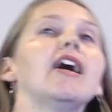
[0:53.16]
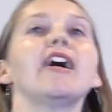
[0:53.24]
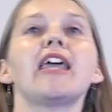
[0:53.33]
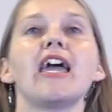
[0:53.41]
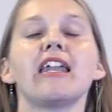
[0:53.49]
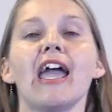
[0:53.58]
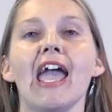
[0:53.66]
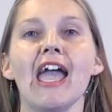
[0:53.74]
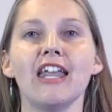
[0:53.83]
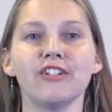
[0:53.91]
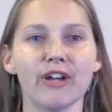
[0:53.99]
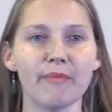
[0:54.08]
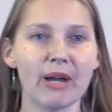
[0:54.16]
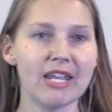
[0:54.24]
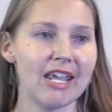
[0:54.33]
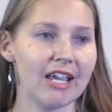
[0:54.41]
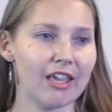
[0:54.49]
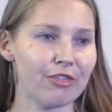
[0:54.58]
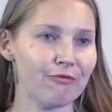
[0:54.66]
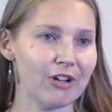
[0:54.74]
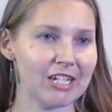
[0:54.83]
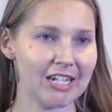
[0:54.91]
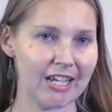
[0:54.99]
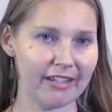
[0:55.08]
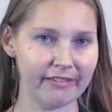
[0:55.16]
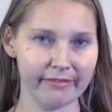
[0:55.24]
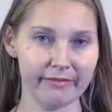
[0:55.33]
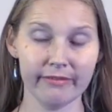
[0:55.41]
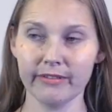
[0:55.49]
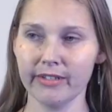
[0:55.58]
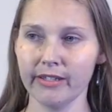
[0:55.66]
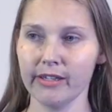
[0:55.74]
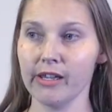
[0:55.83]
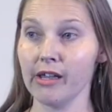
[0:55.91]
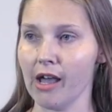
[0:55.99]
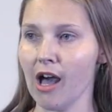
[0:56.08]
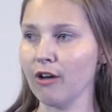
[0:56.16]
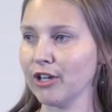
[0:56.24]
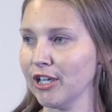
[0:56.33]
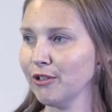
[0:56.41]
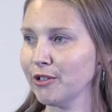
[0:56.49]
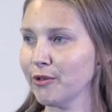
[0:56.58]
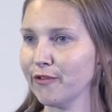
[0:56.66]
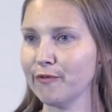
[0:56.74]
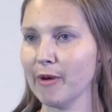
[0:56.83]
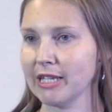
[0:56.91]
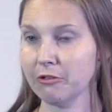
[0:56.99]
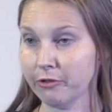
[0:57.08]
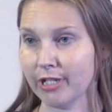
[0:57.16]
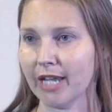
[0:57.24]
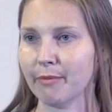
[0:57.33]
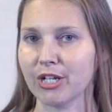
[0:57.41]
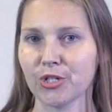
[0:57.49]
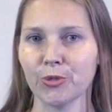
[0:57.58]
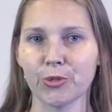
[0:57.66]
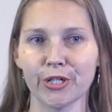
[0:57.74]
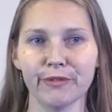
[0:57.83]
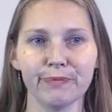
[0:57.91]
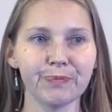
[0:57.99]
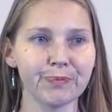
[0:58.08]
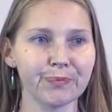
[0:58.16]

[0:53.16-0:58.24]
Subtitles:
I'd had a hand around my neck threatening, "I'll kill you if you take my children."